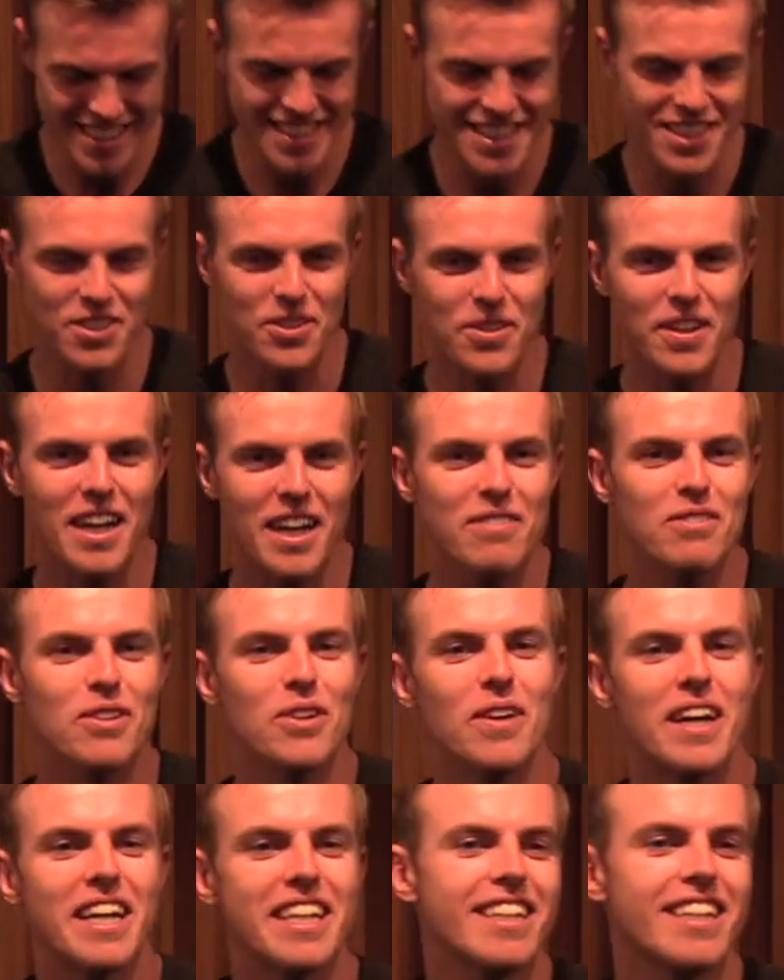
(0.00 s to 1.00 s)
So you have no
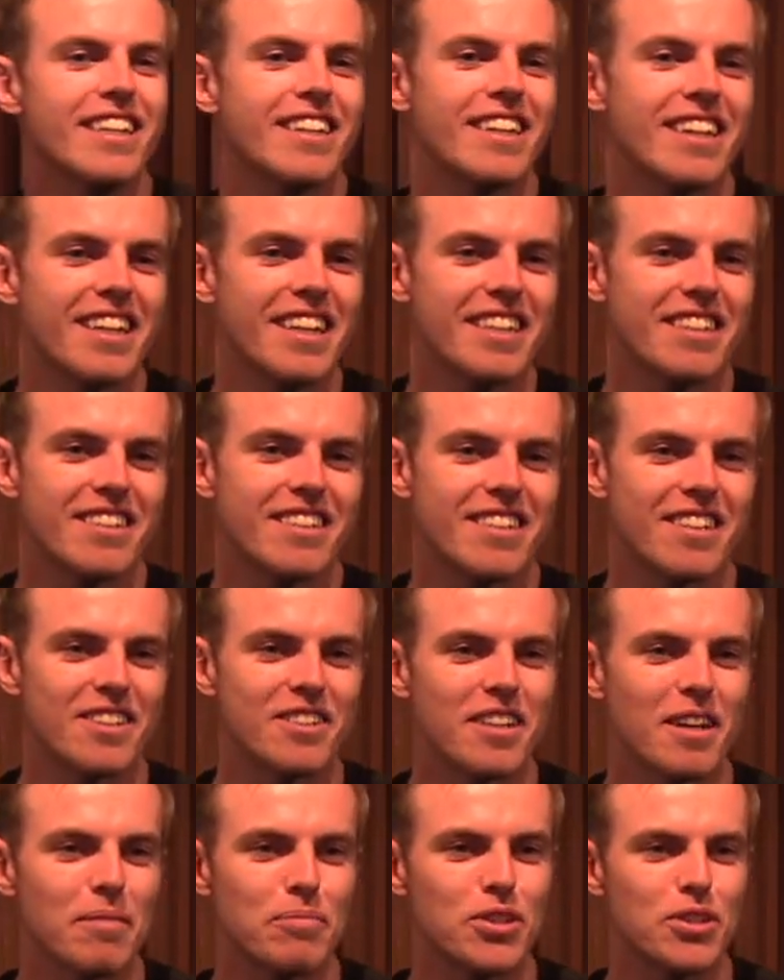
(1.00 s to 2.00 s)
idea. It's an
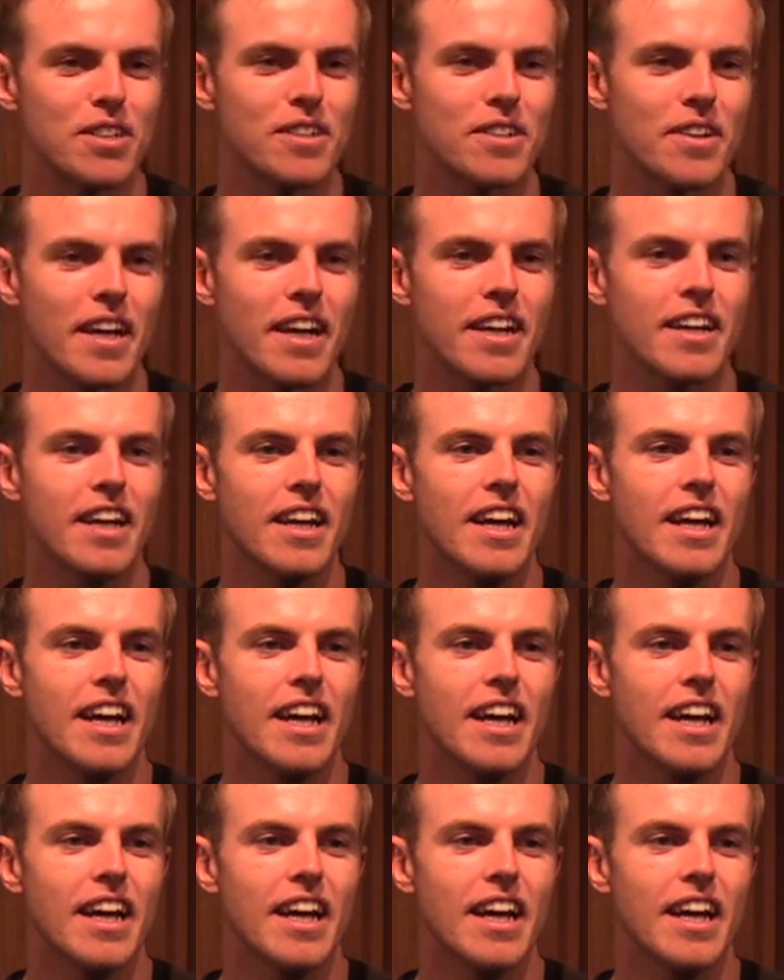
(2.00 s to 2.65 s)
assumption, okay?